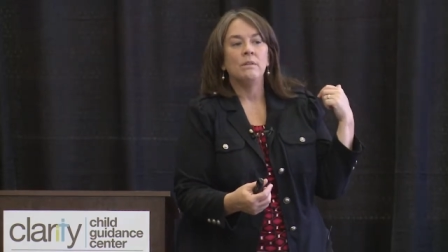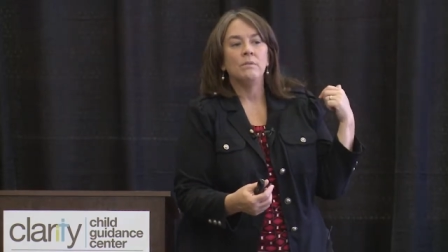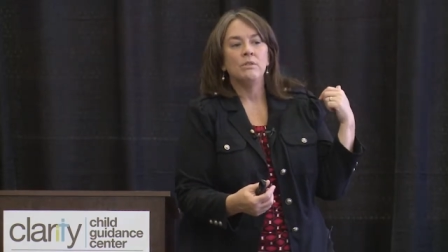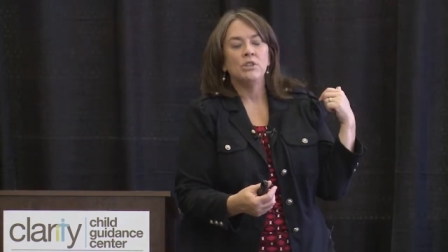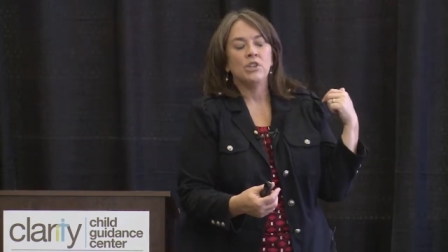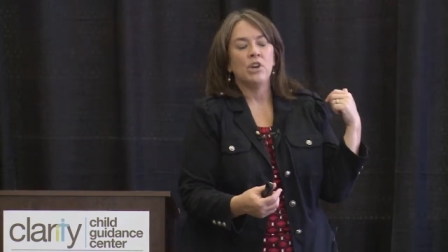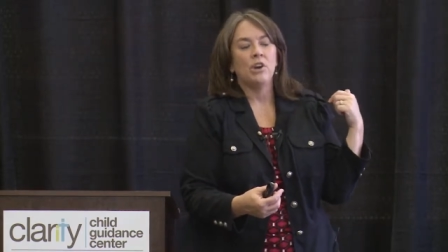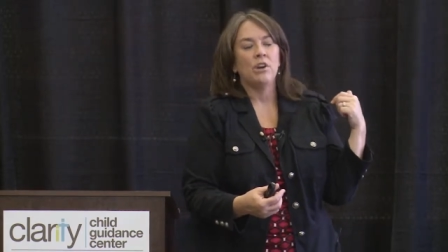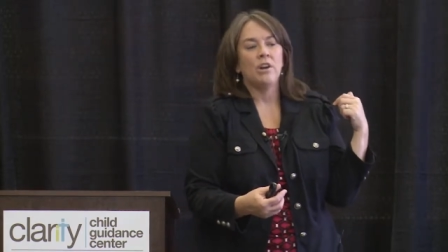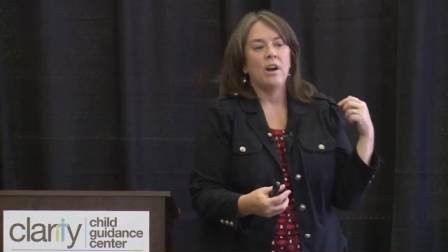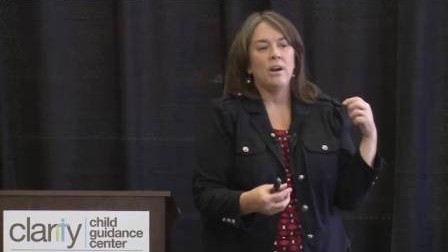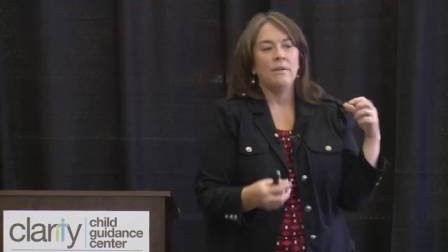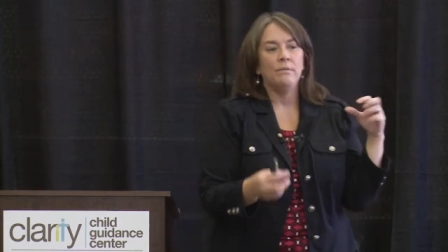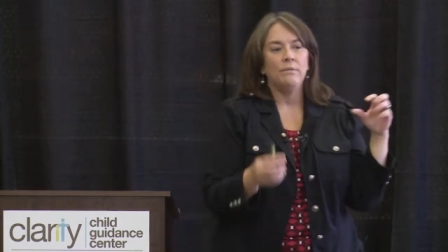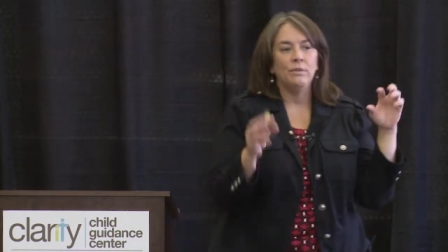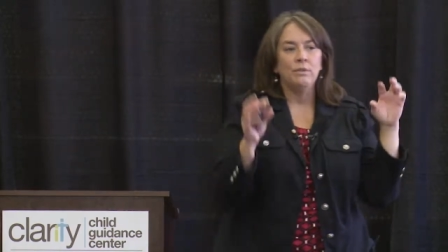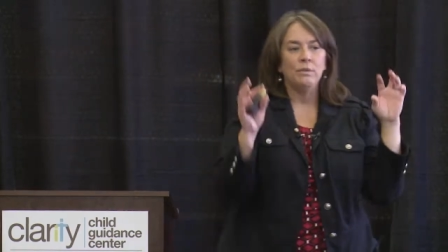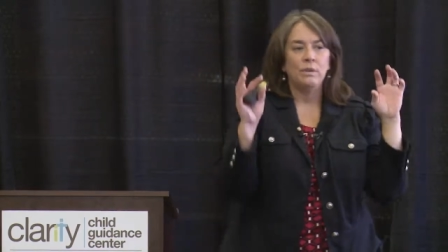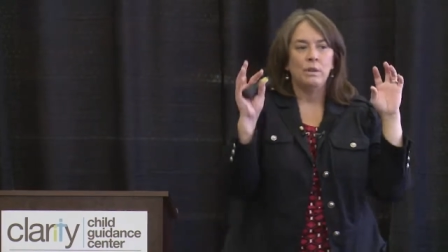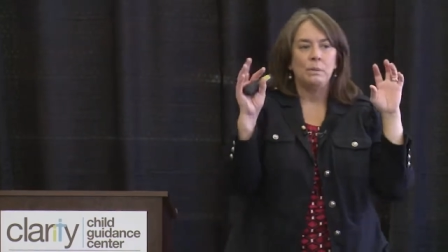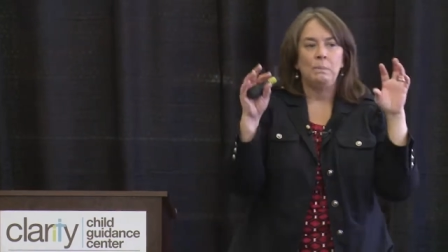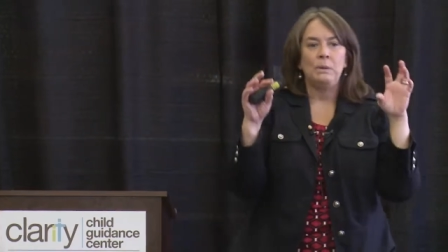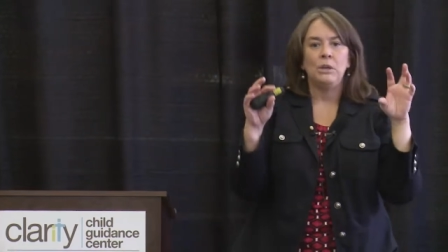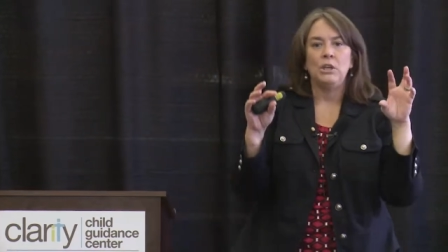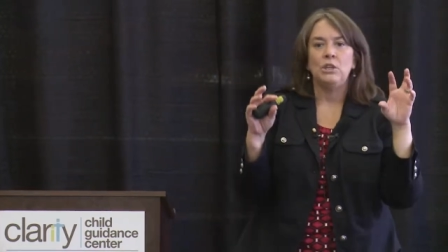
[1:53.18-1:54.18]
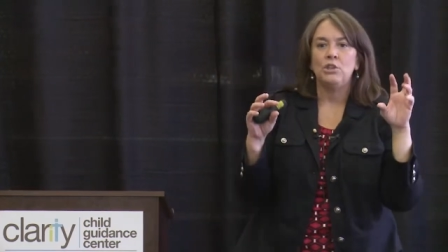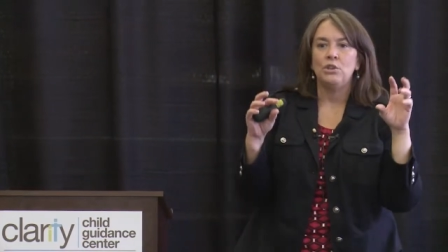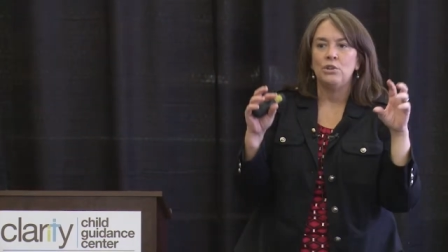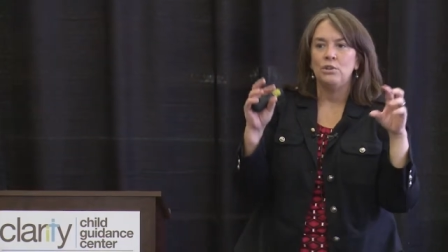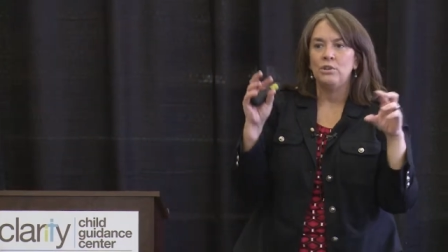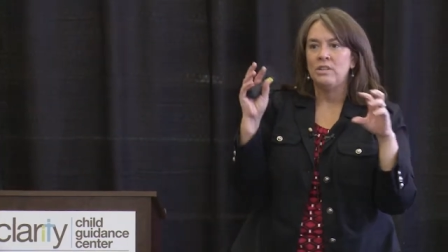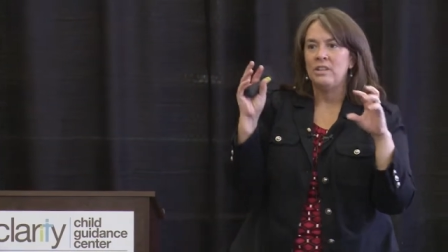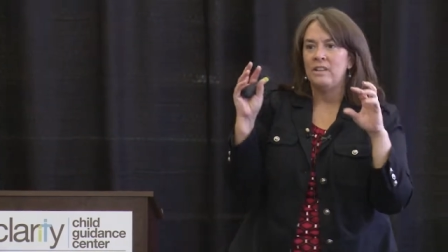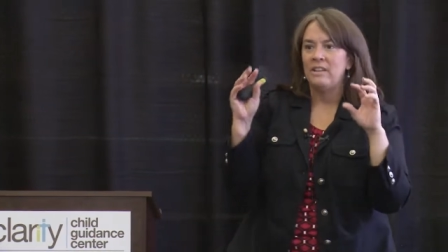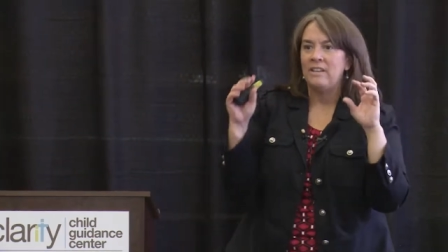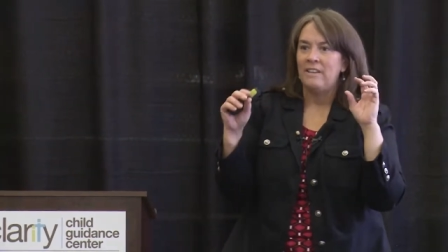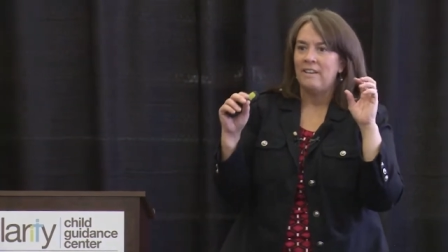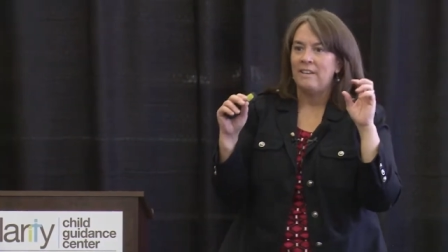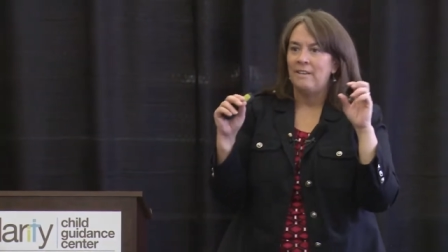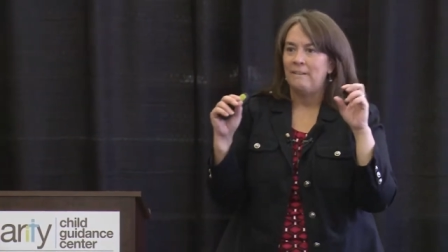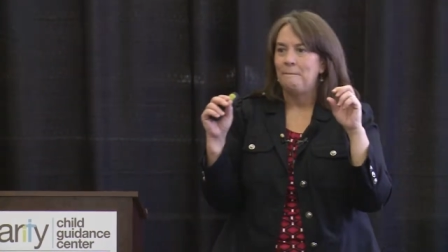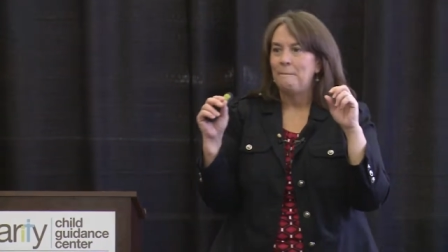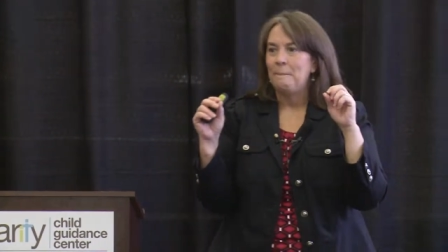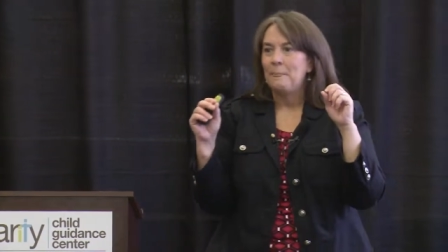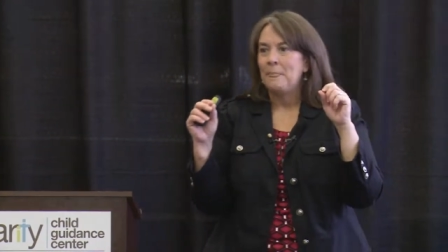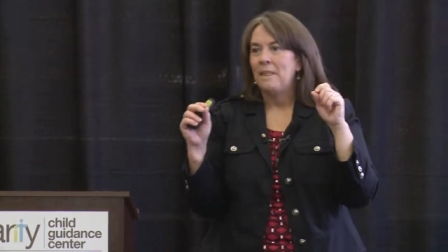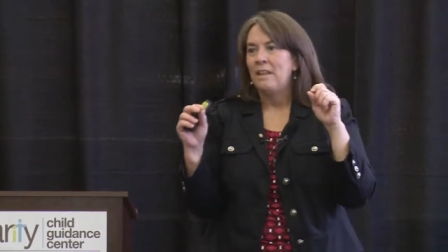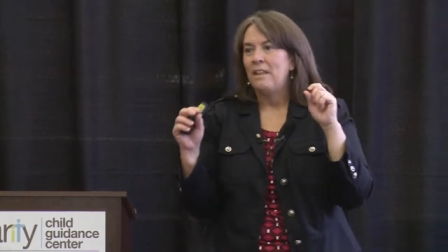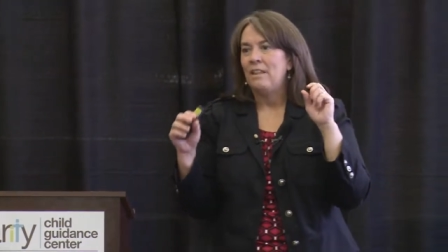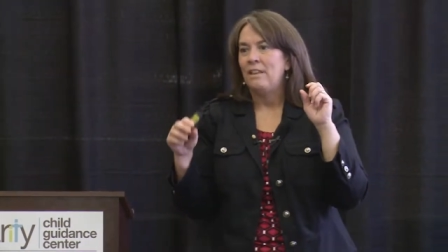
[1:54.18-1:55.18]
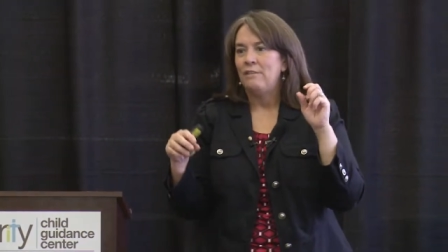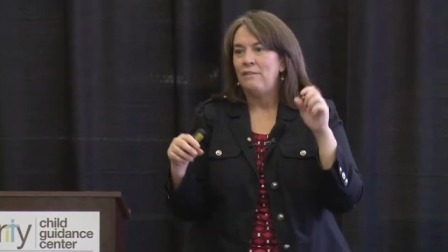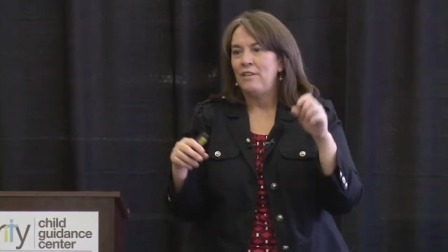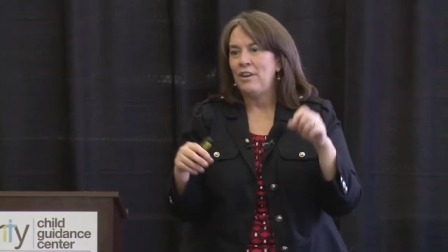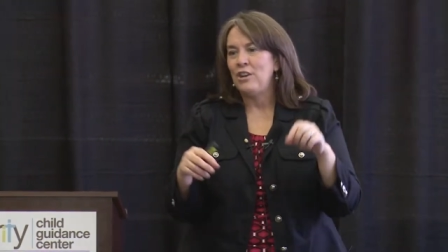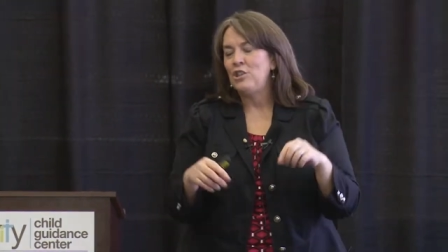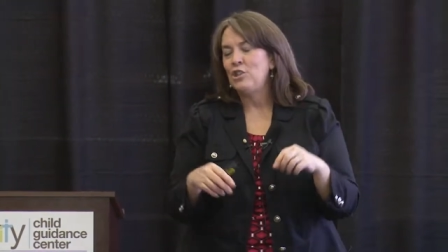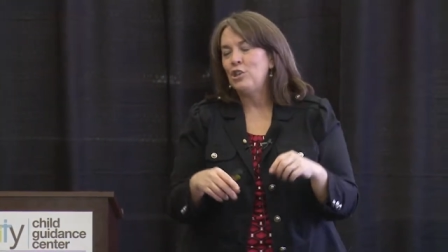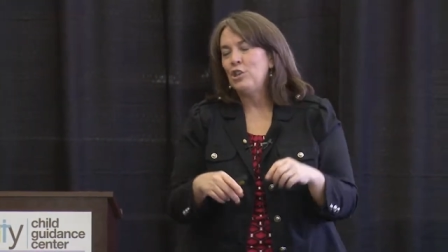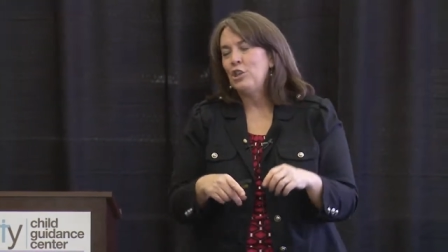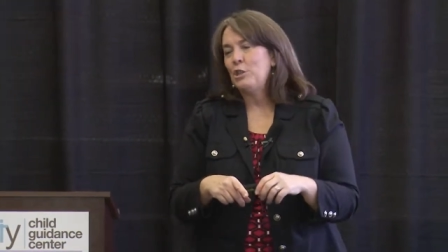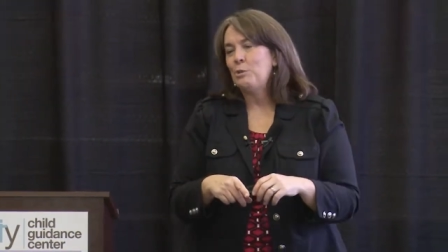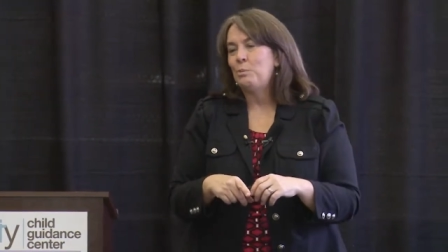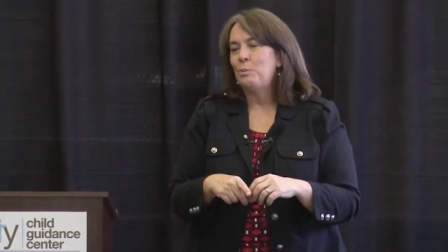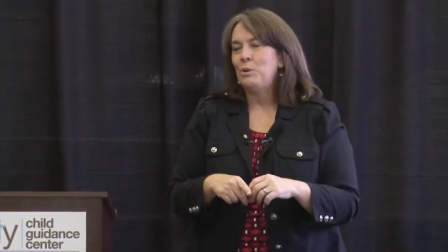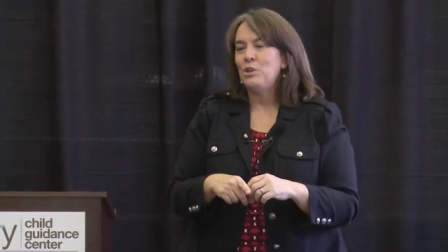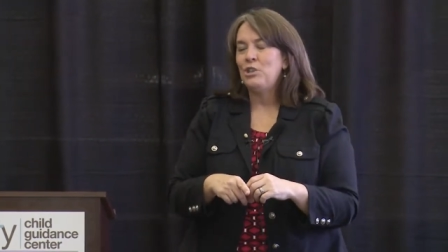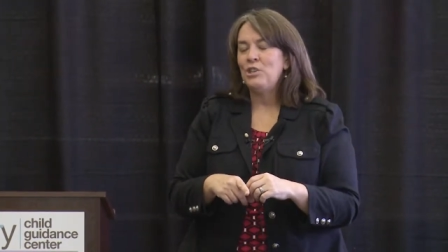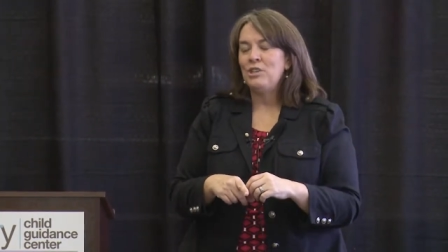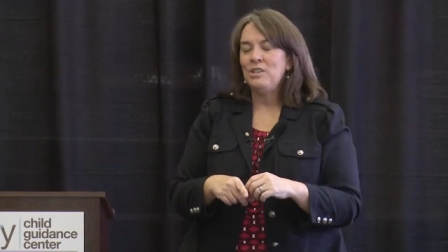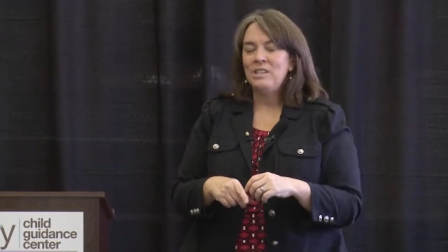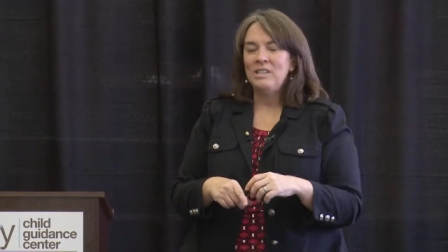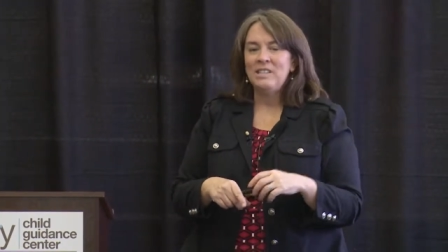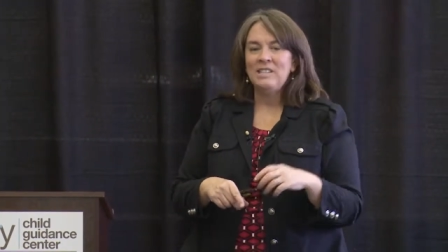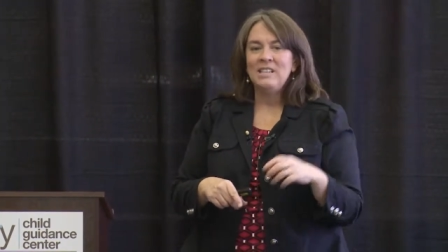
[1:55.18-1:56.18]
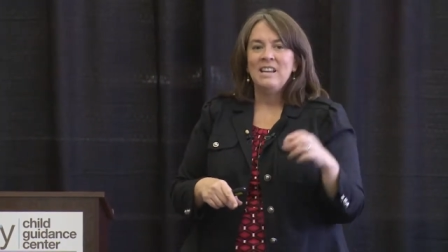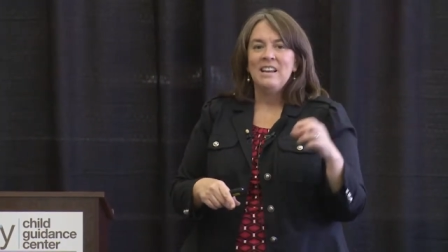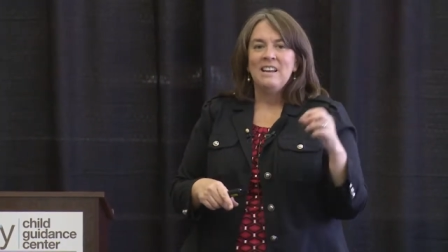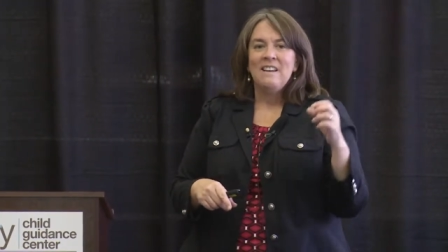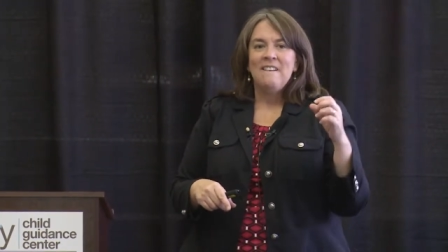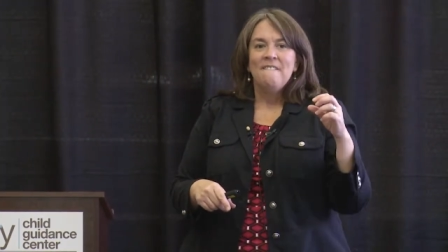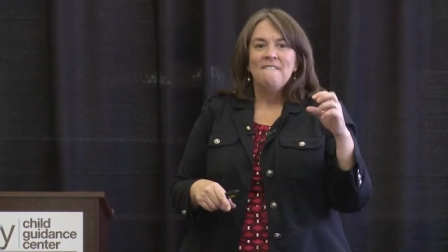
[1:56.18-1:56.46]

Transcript: that we started off with with the pictures and the, the facial expressions?